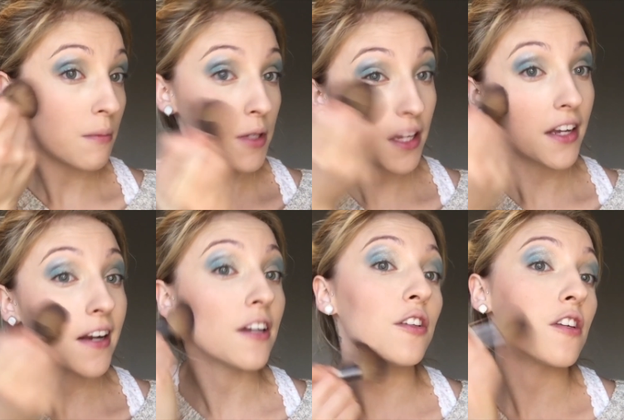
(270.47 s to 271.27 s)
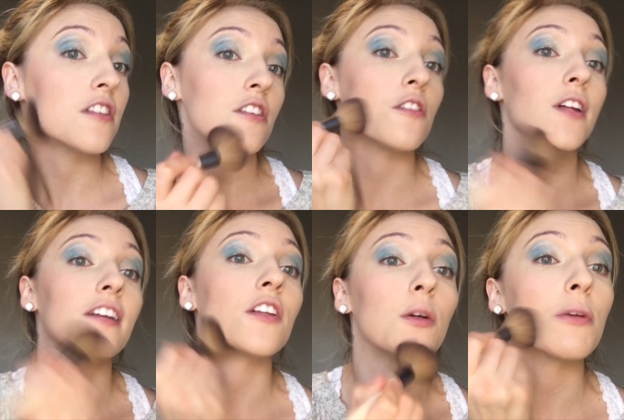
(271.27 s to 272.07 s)
just going to kind of do this to do
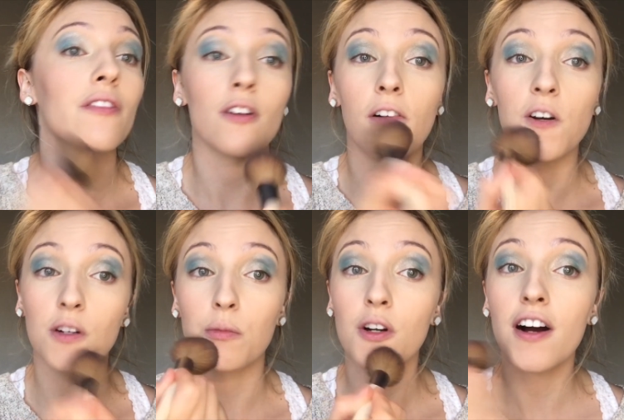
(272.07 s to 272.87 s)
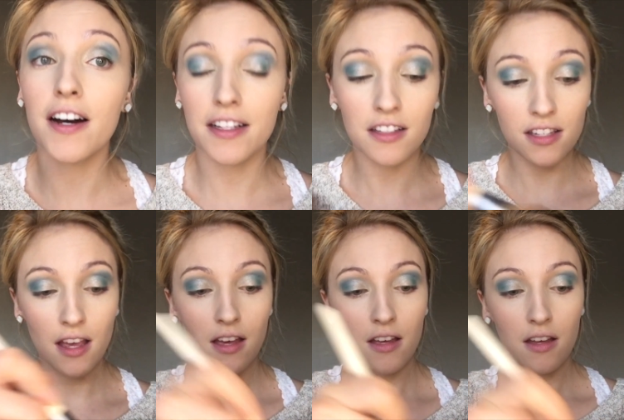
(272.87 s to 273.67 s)
like a little bit of an all-over bronze.
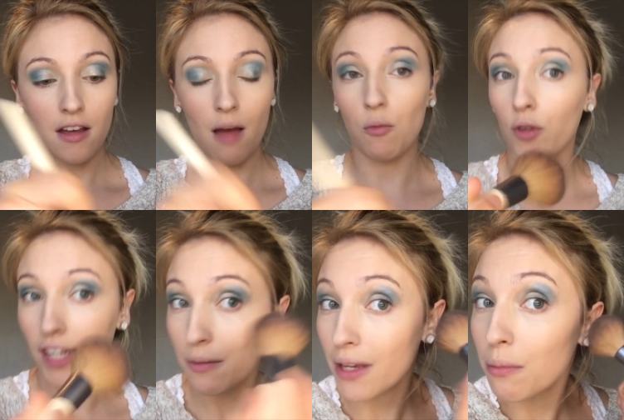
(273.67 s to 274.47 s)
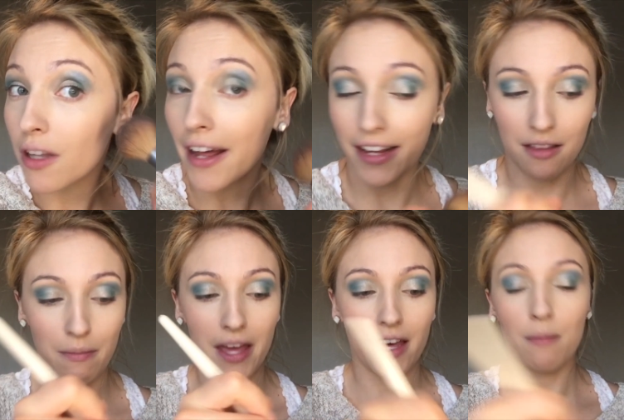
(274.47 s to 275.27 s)
I'm only going to be applying the
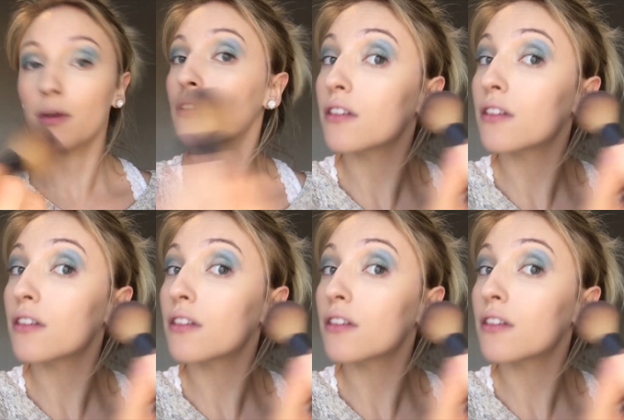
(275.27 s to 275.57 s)
makeup